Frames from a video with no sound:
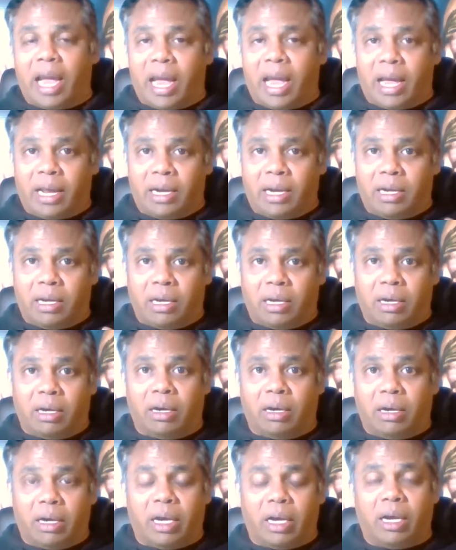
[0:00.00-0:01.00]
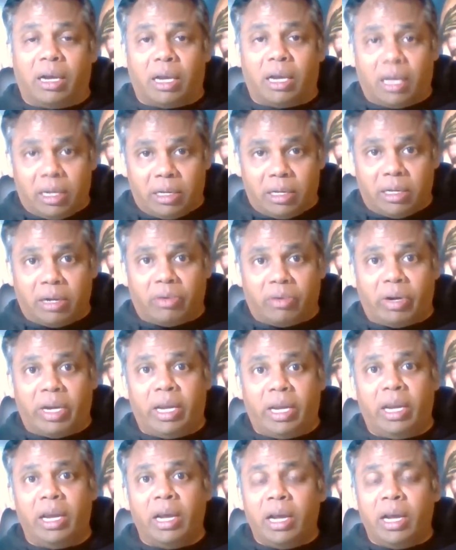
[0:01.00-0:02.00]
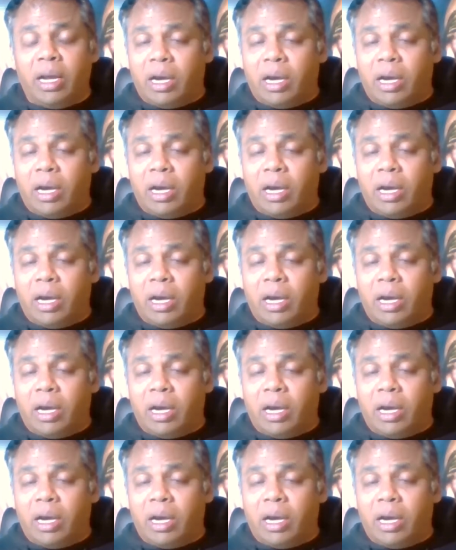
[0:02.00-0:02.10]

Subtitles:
and culinary,